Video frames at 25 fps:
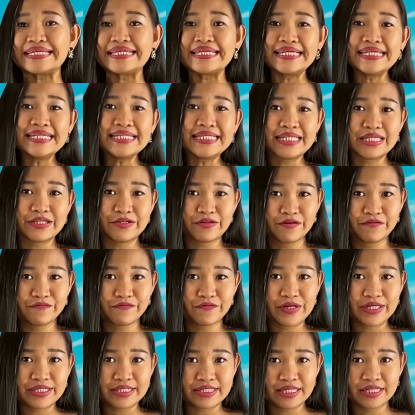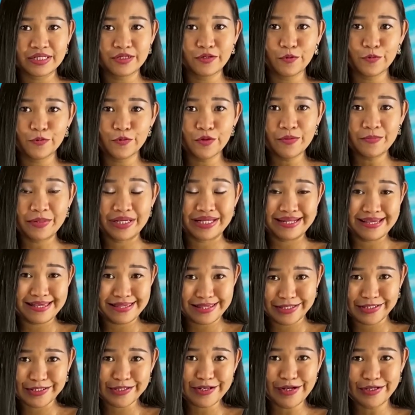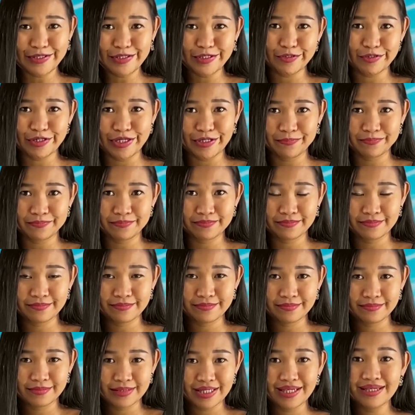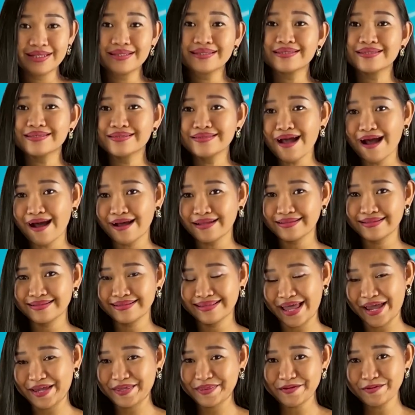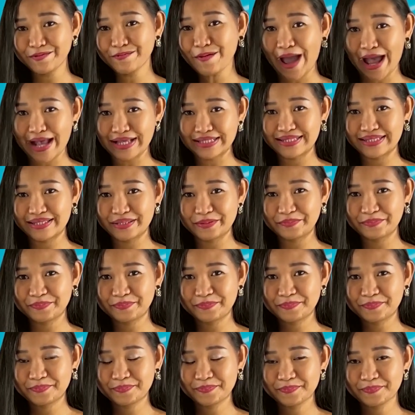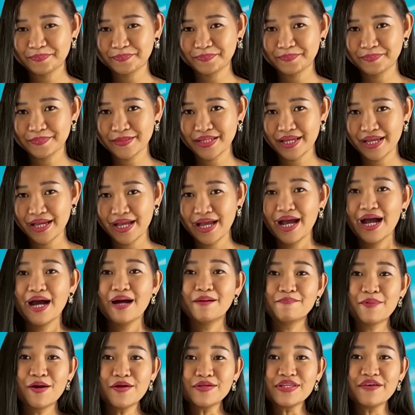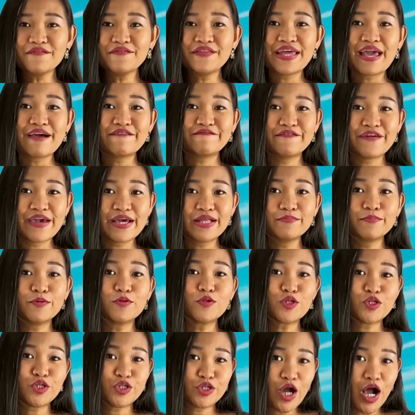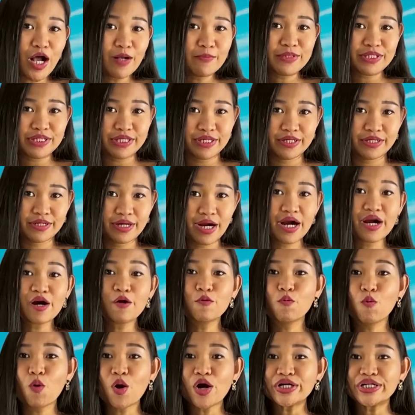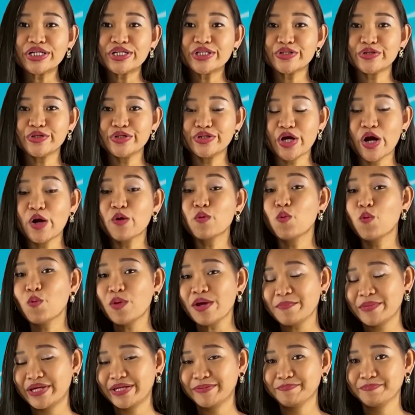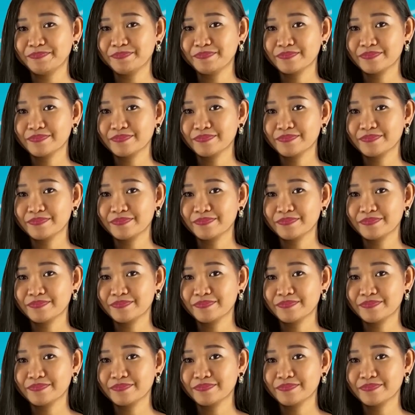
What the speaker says: easier for a single woman in this country. It's not like the West. Most of the available jobs here are awarded to young women,